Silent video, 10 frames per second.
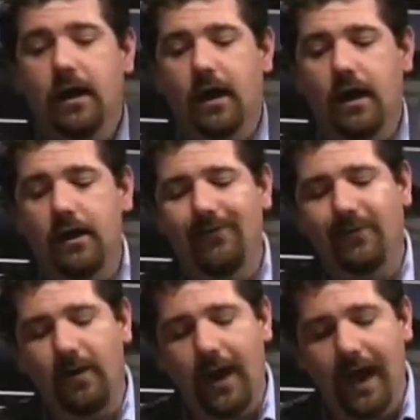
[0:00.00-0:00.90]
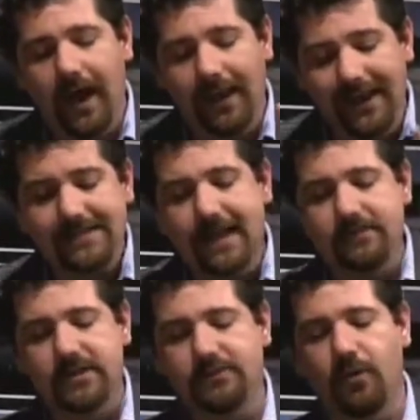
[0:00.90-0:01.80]
a lot of
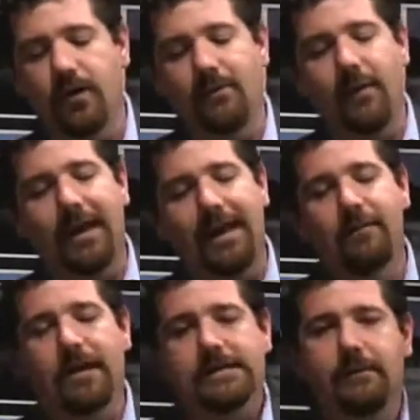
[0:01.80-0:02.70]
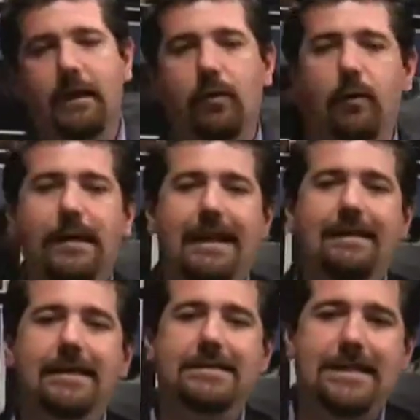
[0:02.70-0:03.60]
times on this program, we get emails about, well, we
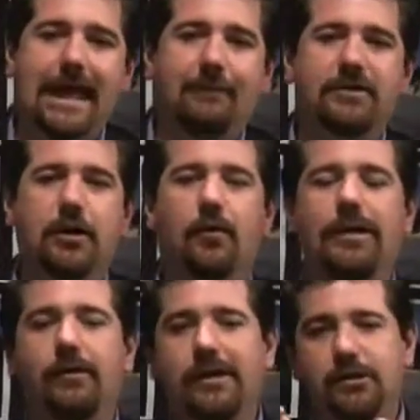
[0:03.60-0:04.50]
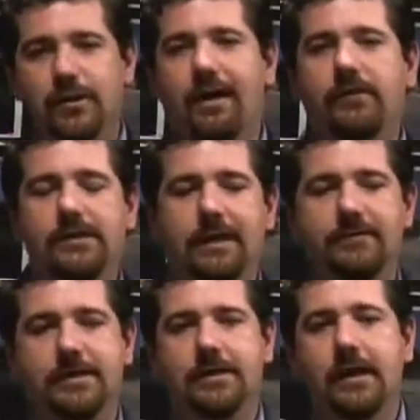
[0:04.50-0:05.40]
need these tips, you know, we do these travel
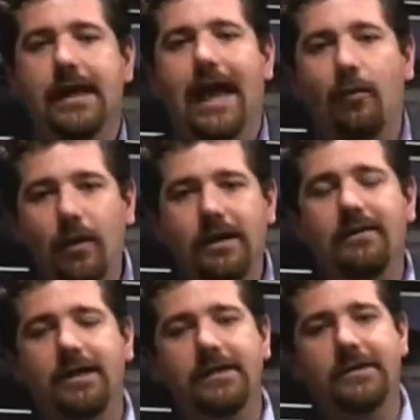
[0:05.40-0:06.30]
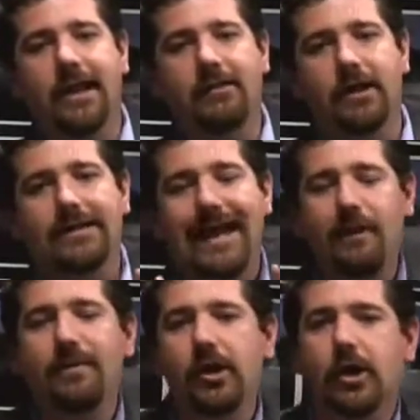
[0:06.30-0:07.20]
tips, and one of the things that I thought today
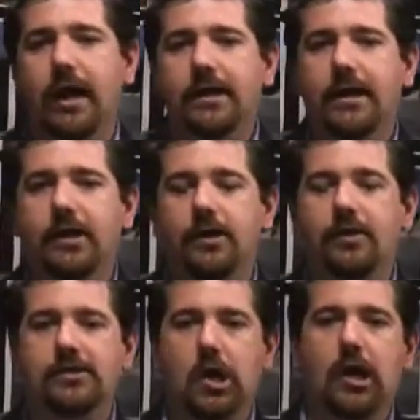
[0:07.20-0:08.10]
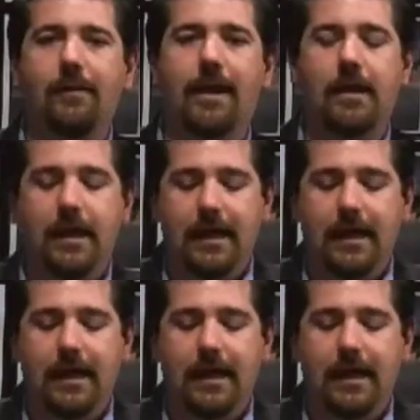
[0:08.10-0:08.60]
would be a good idea to do is talk about